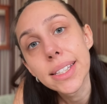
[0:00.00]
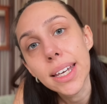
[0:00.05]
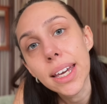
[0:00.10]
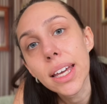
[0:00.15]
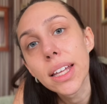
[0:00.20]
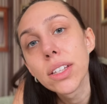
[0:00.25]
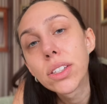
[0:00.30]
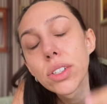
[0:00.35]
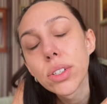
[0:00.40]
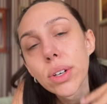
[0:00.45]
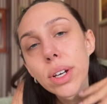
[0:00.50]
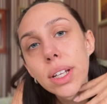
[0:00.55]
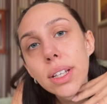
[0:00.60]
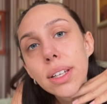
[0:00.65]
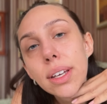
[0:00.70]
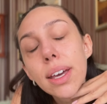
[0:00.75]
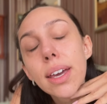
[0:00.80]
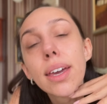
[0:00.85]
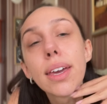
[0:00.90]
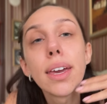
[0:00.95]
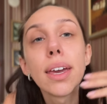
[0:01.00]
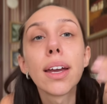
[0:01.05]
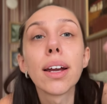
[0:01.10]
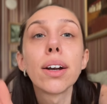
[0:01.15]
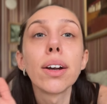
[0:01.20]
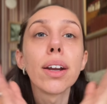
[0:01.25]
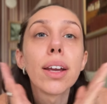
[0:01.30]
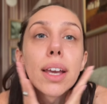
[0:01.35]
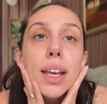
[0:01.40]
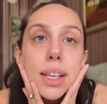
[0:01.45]
into it.
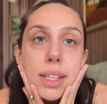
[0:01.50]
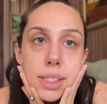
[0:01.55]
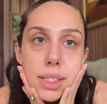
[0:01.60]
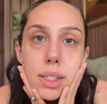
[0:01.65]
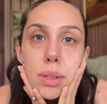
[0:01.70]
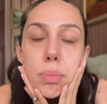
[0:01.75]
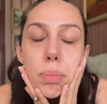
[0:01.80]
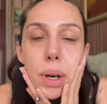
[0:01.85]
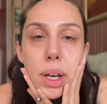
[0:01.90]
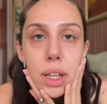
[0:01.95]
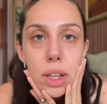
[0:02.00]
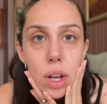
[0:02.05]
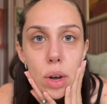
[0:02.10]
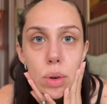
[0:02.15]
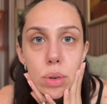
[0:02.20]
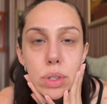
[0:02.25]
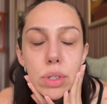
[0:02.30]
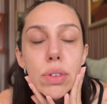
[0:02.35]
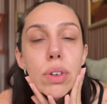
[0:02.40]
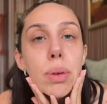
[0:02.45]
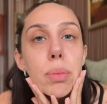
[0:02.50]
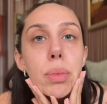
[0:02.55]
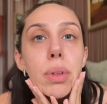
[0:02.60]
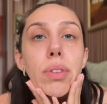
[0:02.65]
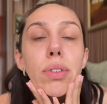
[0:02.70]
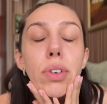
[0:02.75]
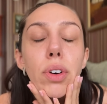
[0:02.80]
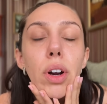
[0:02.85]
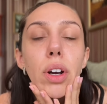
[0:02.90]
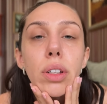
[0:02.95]
Here is my nose from the
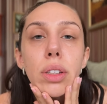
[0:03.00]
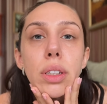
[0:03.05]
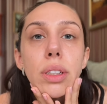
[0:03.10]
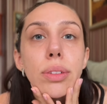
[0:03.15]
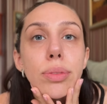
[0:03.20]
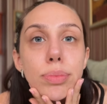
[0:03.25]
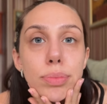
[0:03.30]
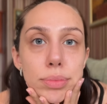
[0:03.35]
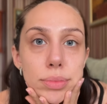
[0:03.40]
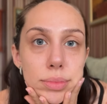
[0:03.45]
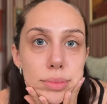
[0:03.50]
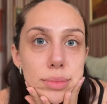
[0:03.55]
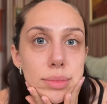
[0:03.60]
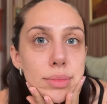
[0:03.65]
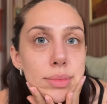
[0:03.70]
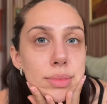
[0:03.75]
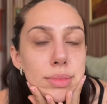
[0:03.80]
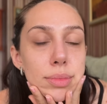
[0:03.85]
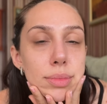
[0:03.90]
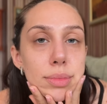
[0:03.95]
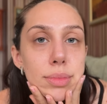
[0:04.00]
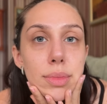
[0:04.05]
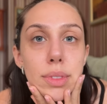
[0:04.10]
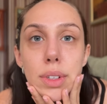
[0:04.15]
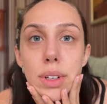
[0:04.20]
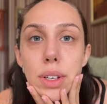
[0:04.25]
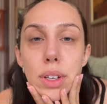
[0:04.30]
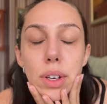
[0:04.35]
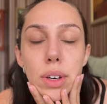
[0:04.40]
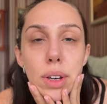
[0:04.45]
front.
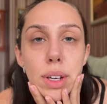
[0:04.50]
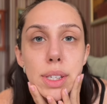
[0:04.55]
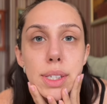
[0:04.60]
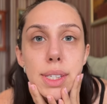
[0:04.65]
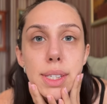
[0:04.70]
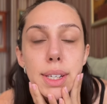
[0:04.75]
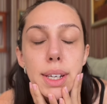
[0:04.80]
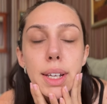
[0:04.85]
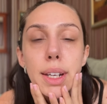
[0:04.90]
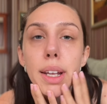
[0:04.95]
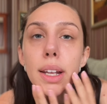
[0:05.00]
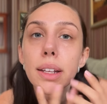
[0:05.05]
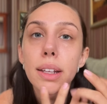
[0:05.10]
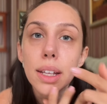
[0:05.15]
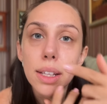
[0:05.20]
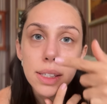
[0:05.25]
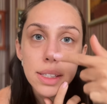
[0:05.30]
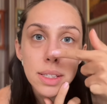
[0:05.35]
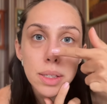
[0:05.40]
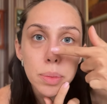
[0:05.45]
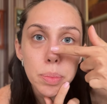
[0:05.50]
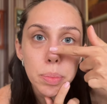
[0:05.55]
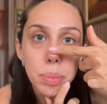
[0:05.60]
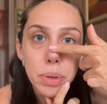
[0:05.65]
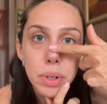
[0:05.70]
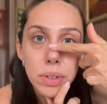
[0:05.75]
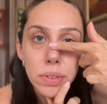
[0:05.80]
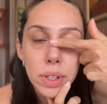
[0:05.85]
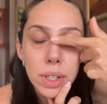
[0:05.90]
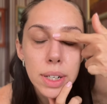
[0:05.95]
You can see that it's
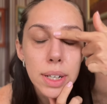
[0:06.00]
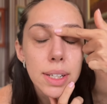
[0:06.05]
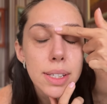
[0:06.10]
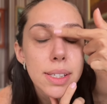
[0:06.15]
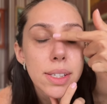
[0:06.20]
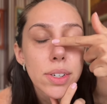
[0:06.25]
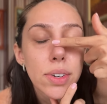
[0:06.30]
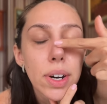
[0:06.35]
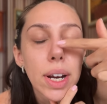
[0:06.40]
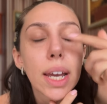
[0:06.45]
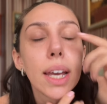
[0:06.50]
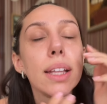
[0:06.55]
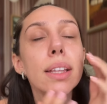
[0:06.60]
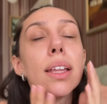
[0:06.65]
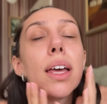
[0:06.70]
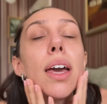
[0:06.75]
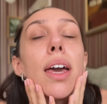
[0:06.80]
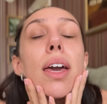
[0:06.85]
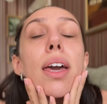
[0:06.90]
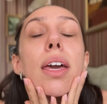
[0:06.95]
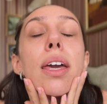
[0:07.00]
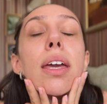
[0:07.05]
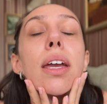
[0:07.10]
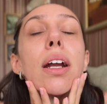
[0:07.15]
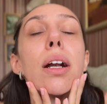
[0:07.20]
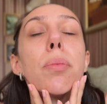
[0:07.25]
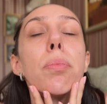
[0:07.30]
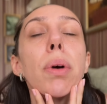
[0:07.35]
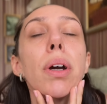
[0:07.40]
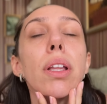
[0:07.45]
perfectly straight.
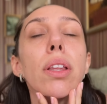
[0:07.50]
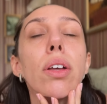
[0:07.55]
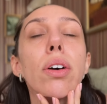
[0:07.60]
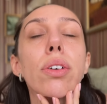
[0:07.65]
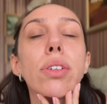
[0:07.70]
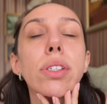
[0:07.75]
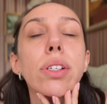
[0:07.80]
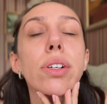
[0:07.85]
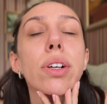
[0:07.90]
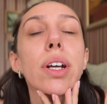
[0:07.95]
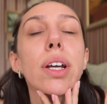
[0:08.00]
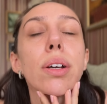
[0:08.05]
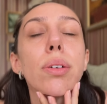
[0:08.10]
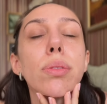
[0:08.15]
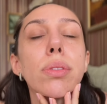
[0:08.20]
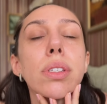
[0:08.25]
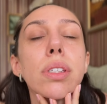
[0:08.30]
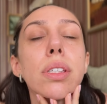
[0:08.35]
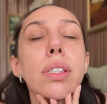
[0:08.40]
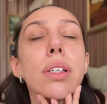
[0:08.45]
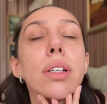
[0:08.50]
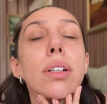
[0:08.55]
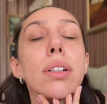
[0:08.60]
Here are my nostrils,